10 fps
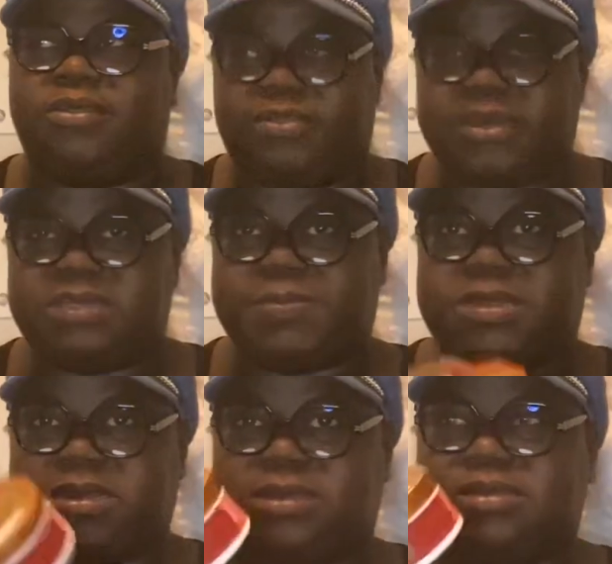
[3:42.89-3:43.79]
this
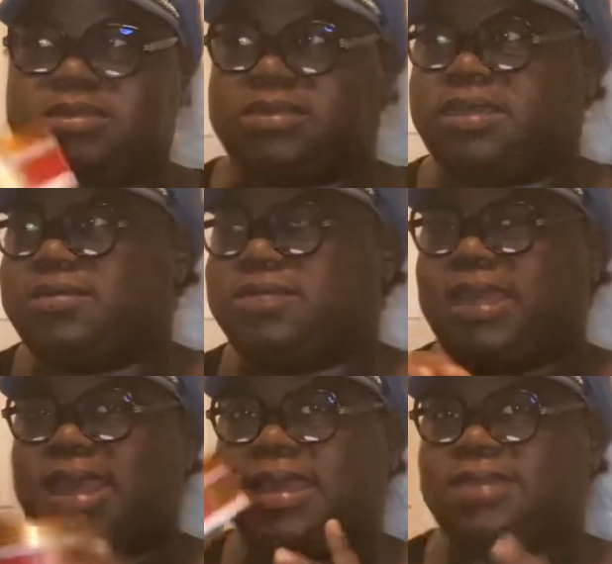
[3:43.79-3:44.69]
particular sale,
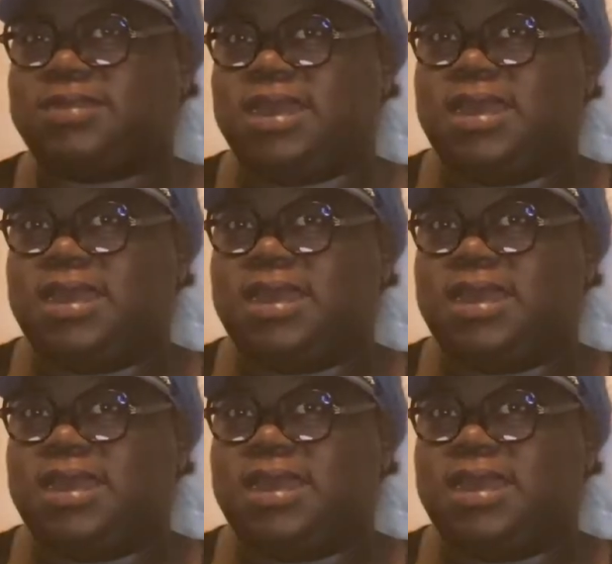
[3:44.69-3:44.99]
and